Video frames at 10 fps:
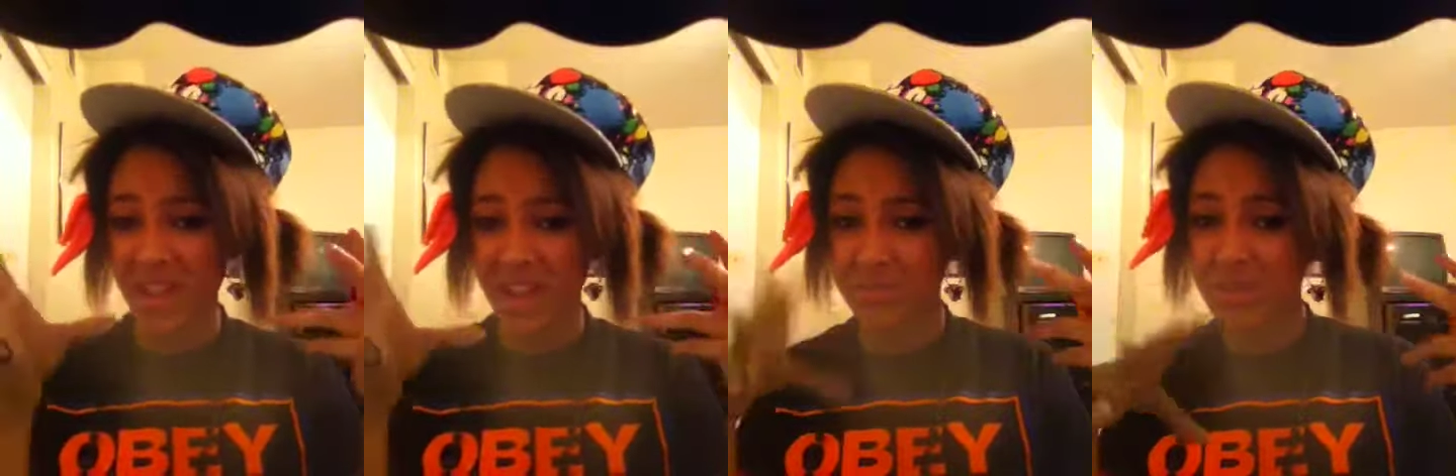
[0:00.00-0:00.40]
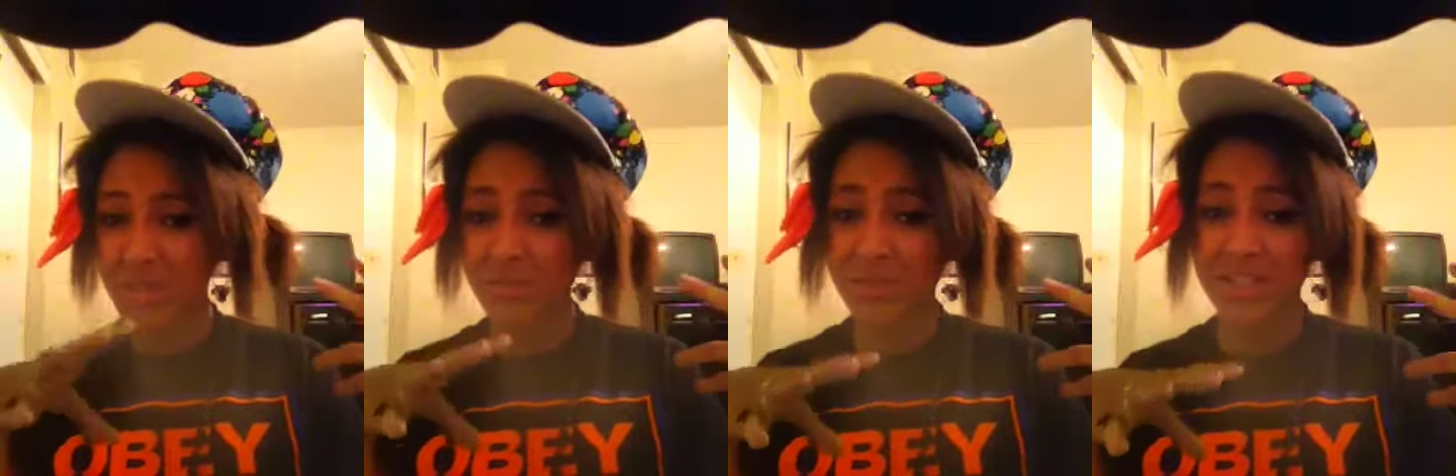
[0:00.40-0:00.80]
I'm
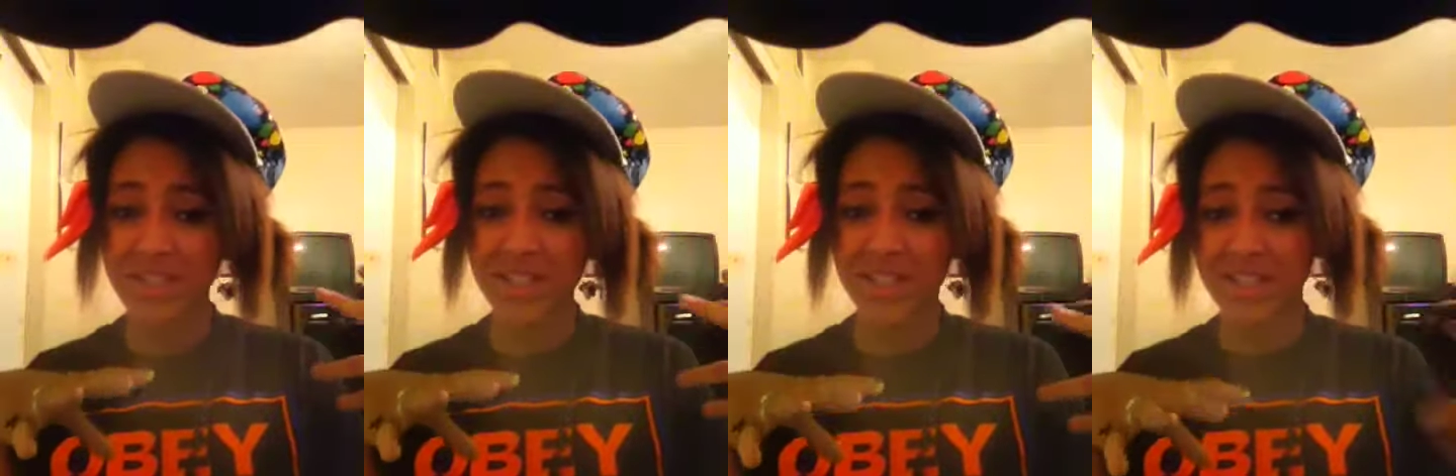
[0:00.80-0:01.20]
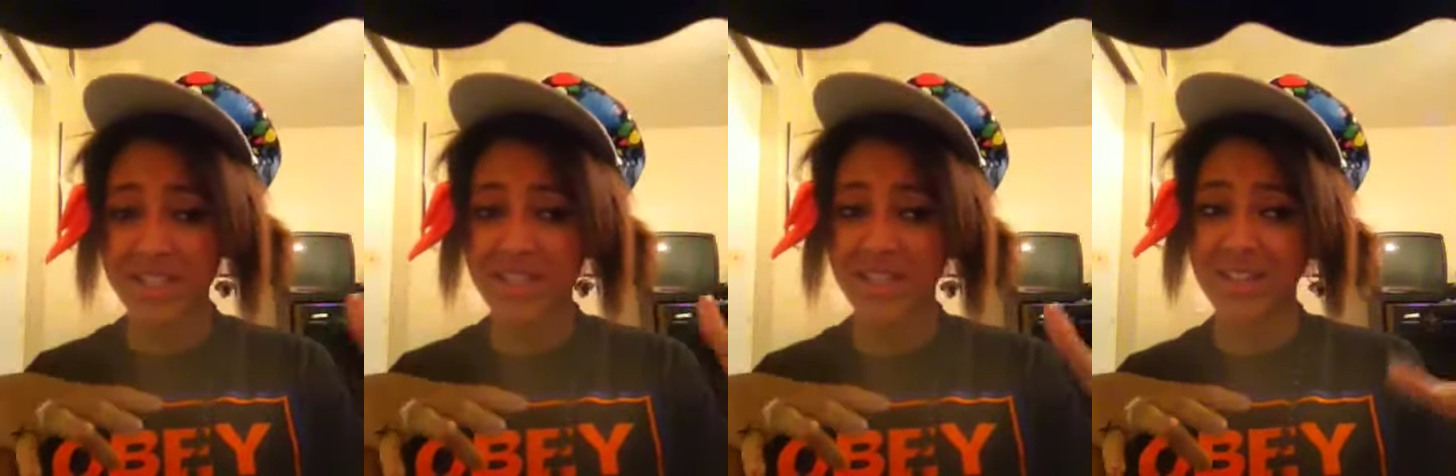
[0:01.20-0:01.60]
not really
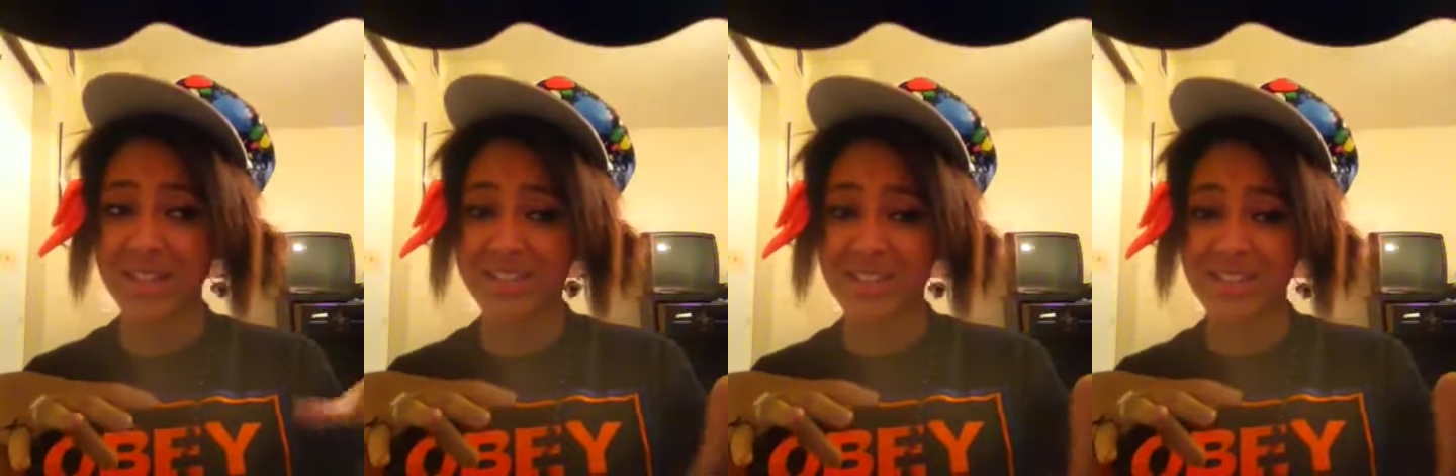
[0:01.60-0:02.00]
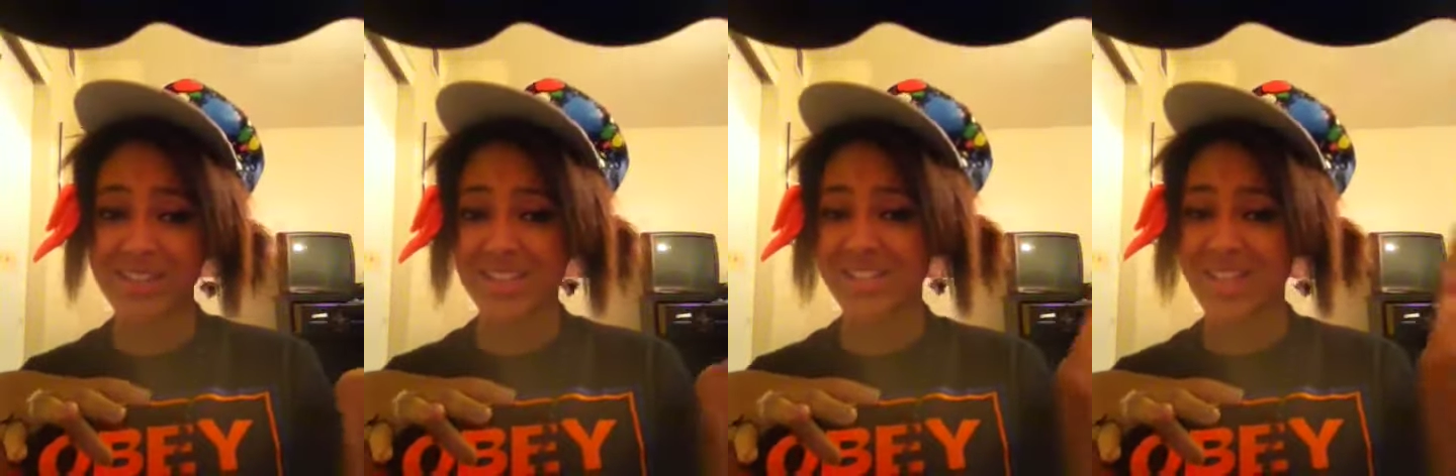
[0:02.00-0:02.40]
into, like, that
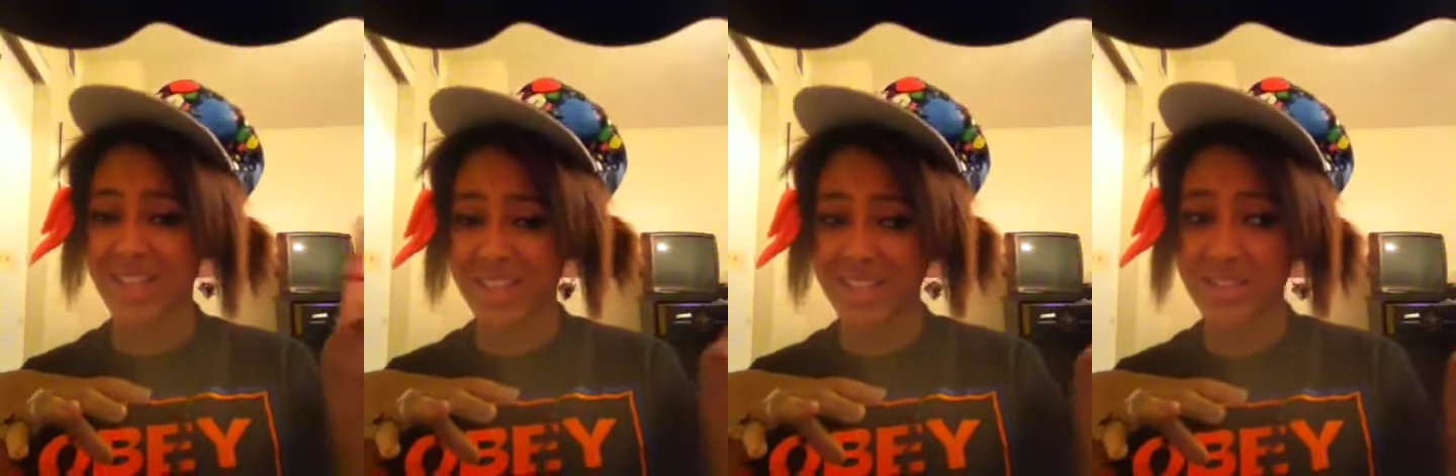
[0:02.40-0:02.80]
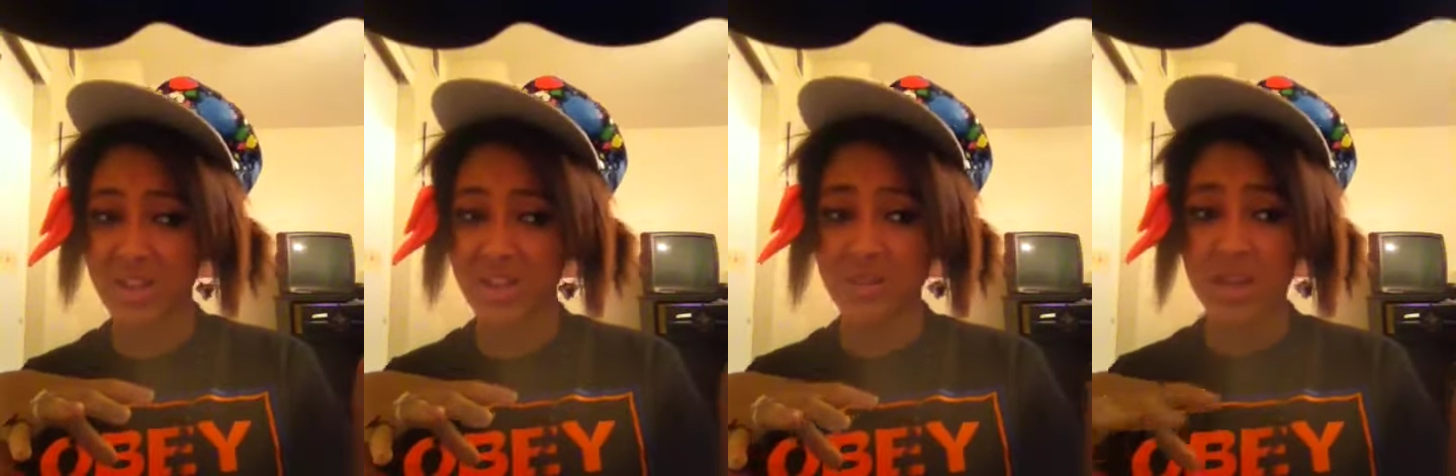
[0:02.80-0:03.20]
satanic
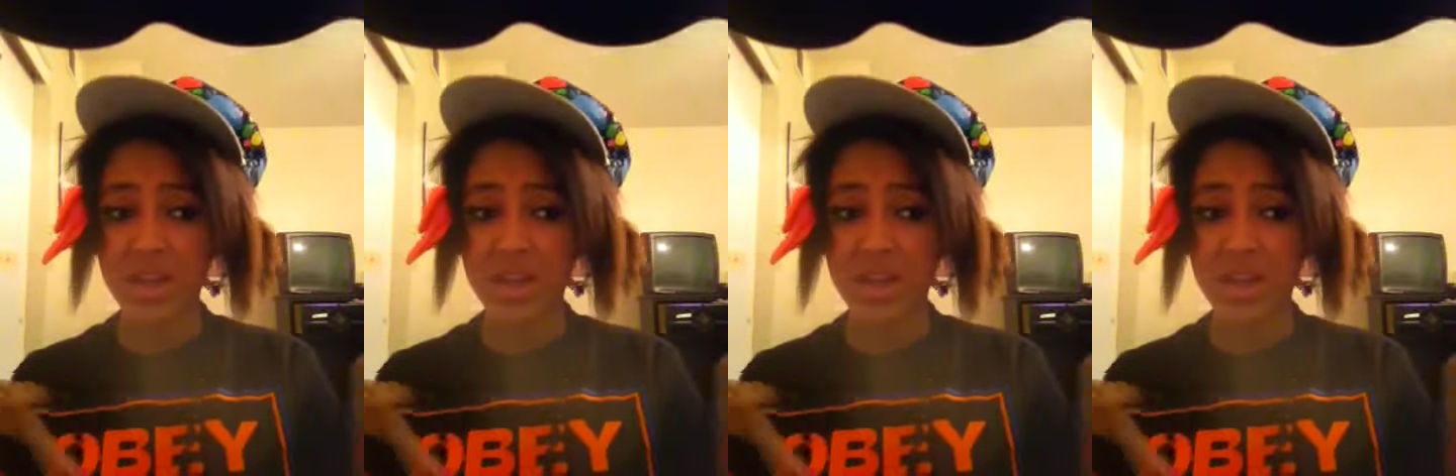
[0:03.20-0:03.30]
stuff.